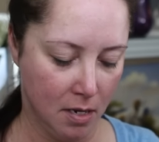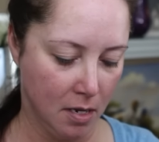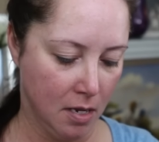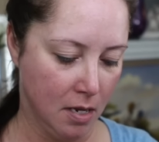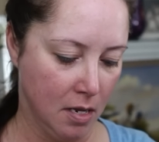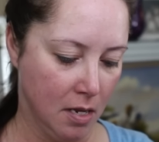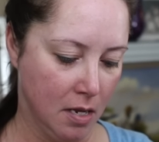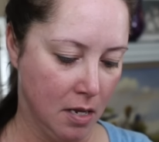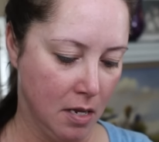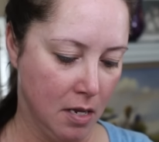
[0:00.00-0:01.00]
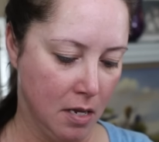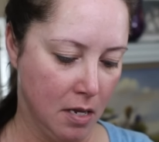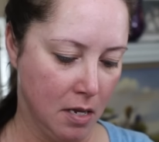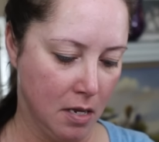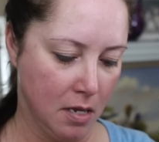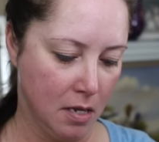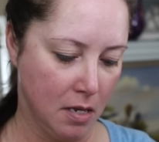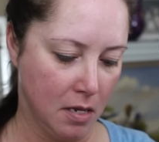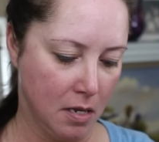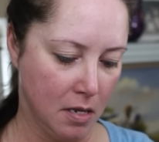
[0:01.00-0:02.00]

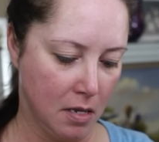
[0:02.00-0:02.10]
[no speech]